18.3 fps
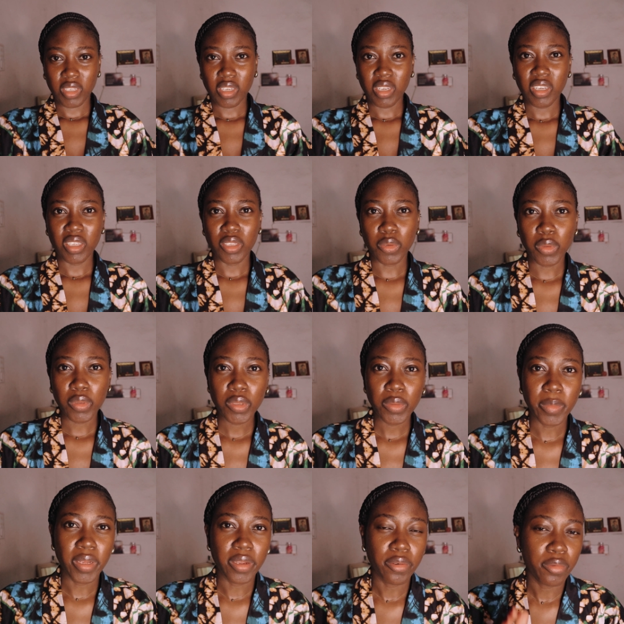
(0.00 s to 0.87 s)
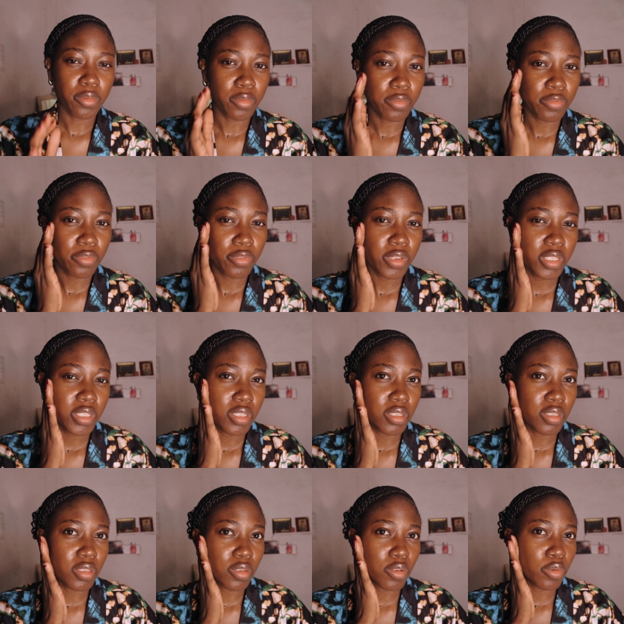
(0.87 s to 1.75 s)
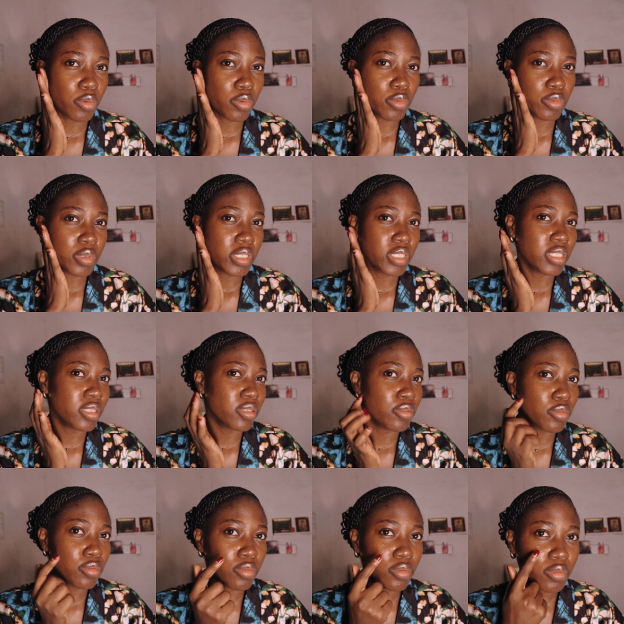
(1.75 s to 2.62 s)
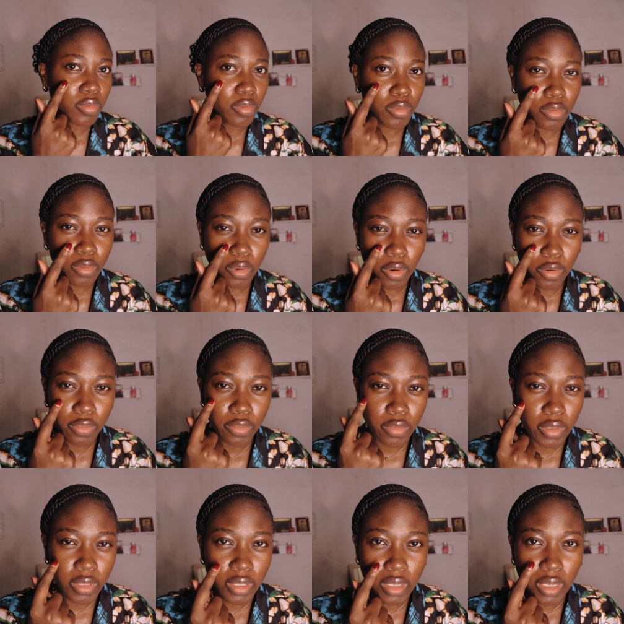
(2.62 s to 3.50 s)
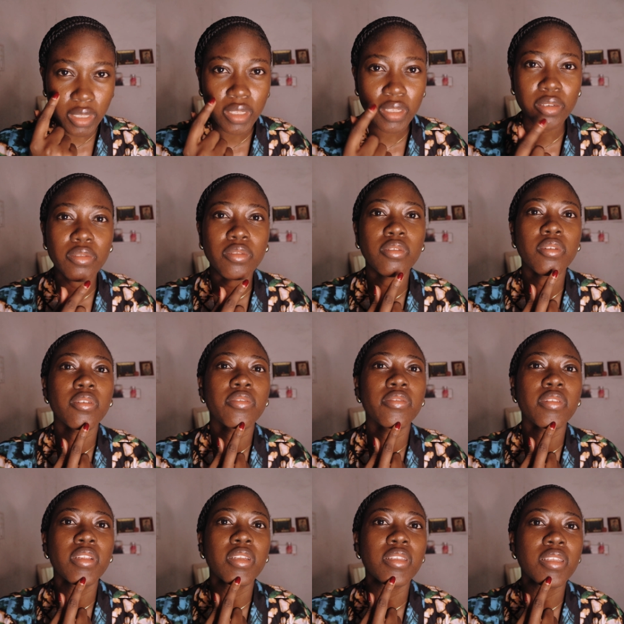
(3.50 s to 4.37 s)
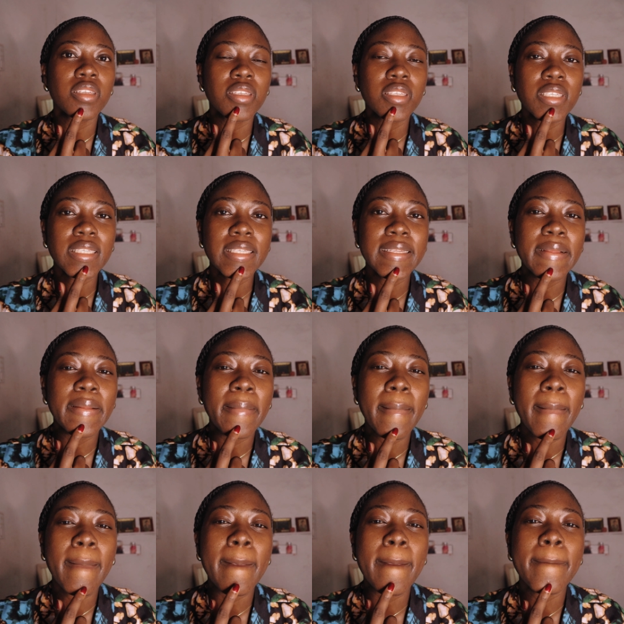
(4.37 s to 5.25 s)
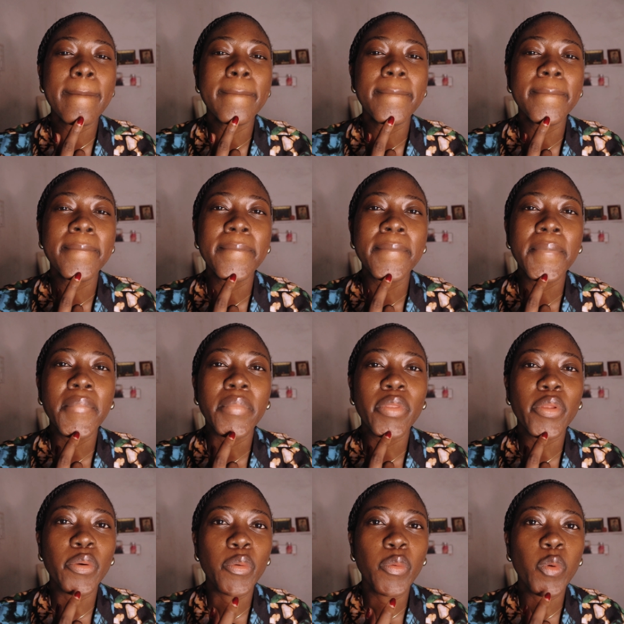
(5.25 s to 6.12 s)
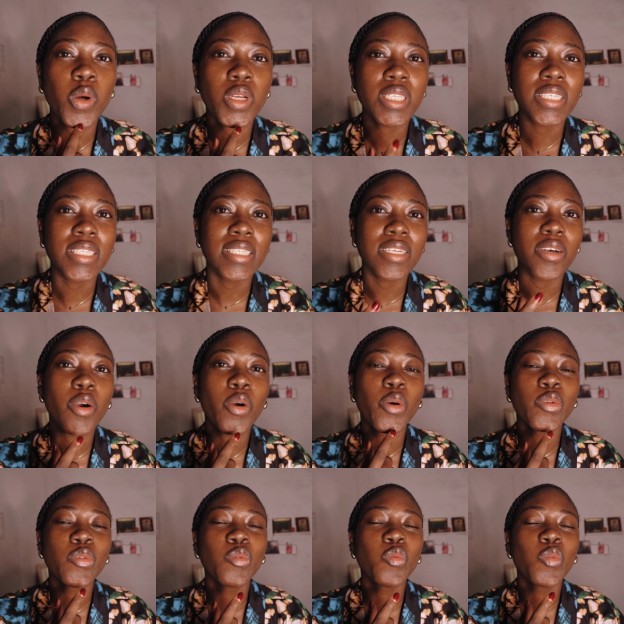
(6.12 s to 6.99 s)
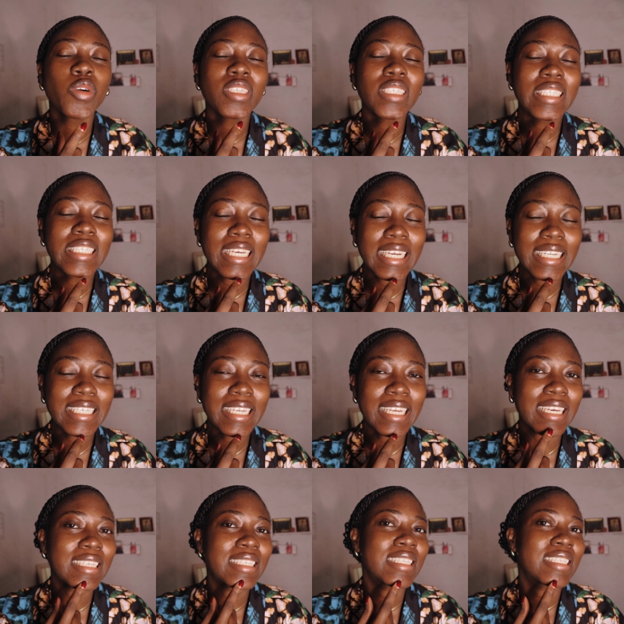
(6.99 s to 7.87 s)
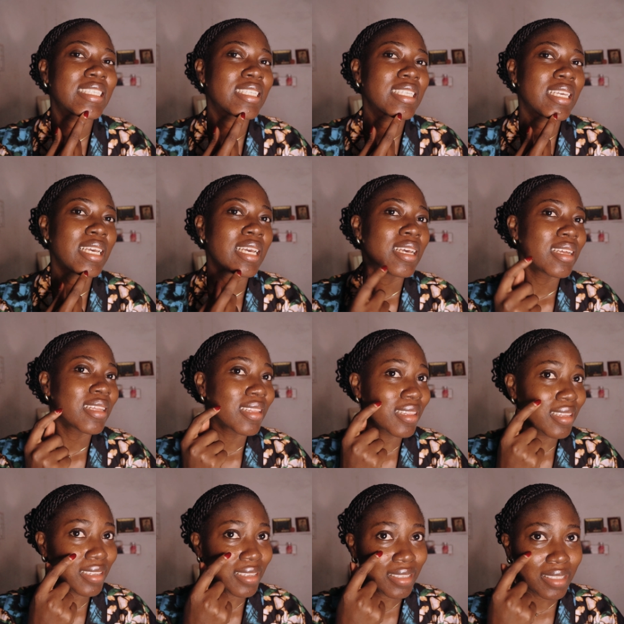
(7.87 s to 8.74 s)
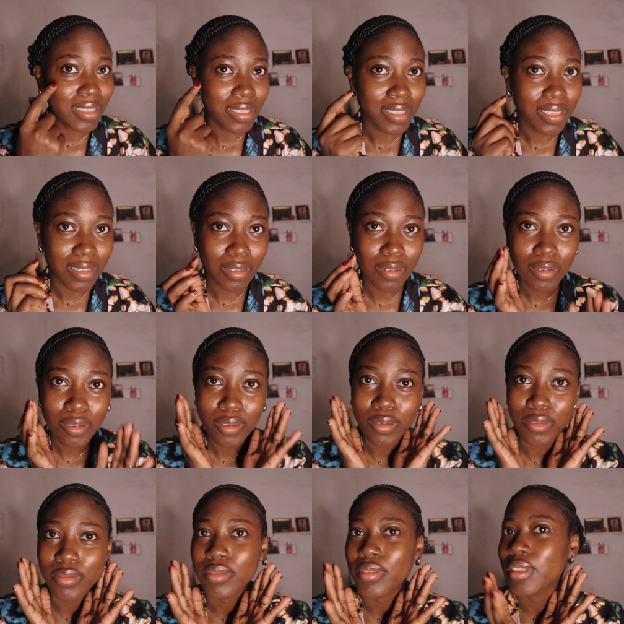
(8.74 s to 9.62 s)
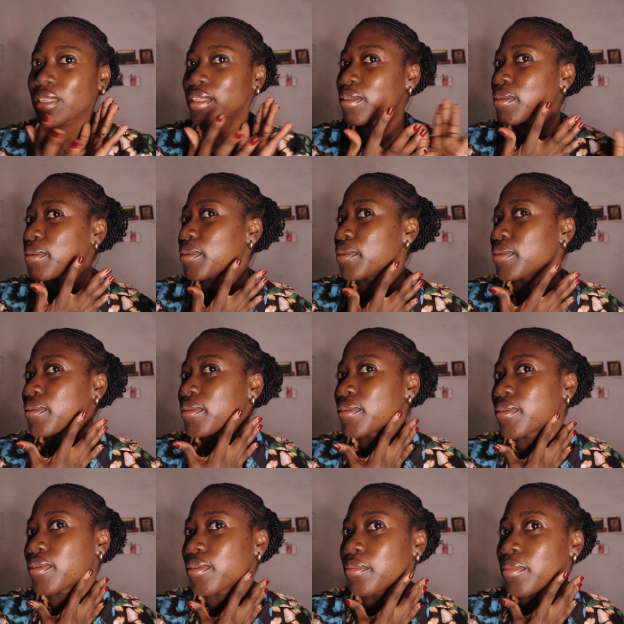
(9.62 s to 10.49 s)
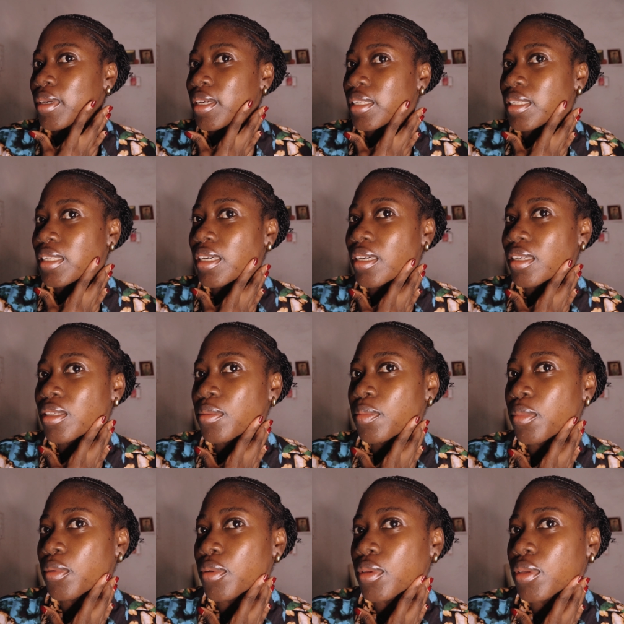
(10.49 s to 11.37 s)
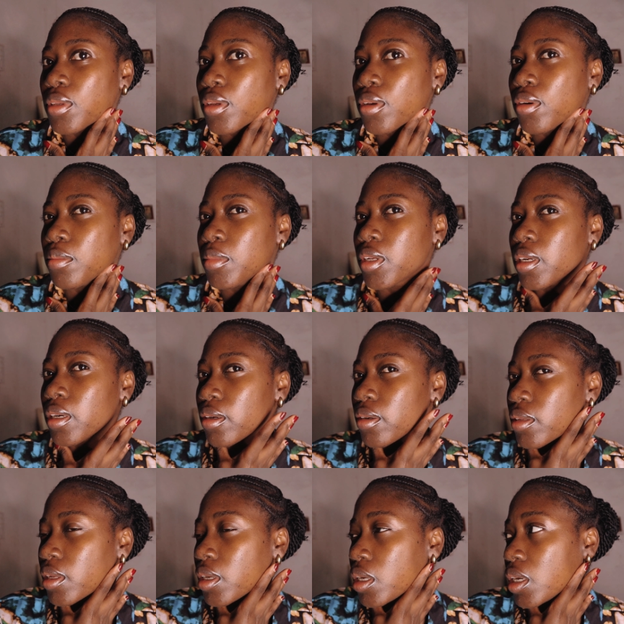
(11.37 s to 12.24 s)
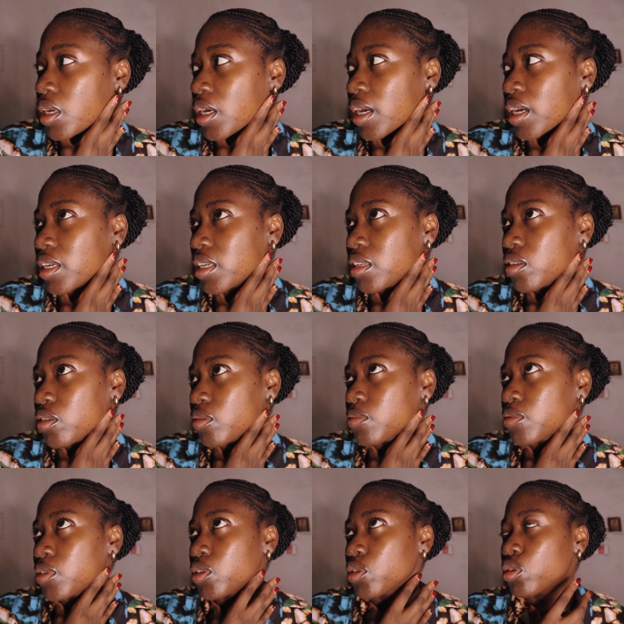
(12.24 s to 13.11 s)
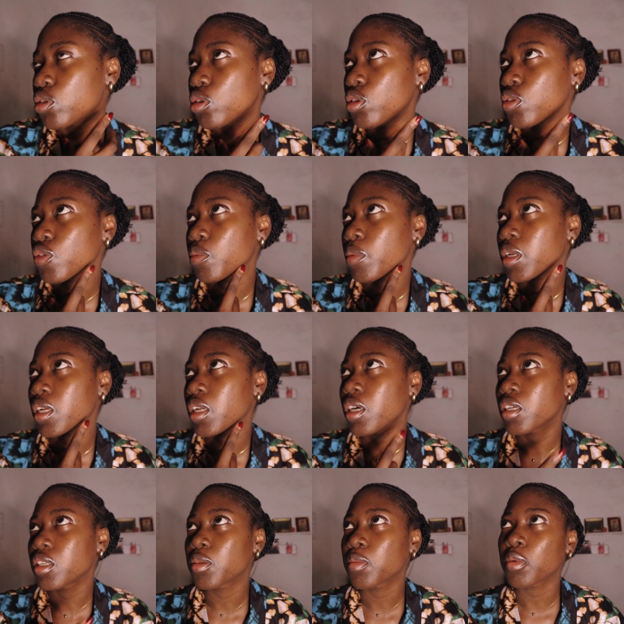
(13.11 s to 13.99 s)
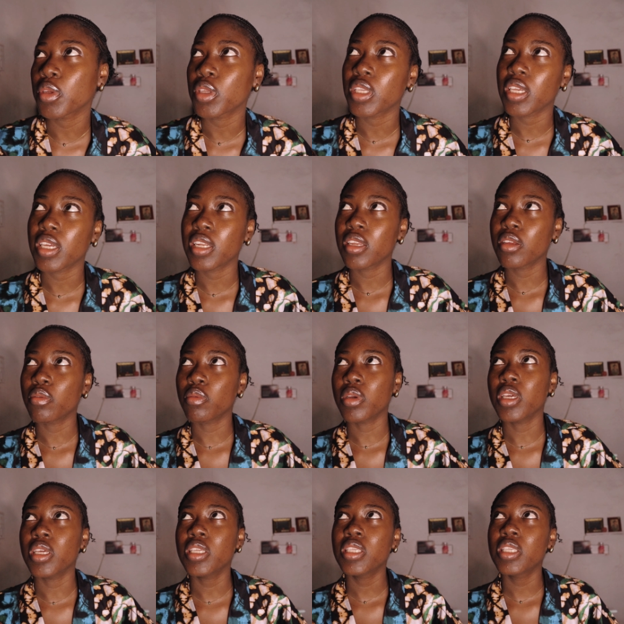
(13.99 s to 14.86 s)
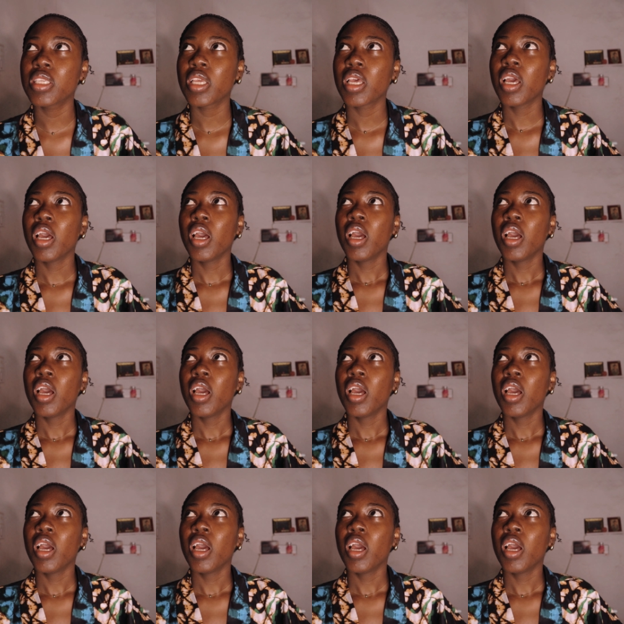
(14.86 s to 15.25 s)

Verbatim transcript: long once my face is already rough, it's getting rough like this. Um, what unwanted guests this and um, oh I don't know all oh, my dark spots coming out I need something to use for my dark spots anyways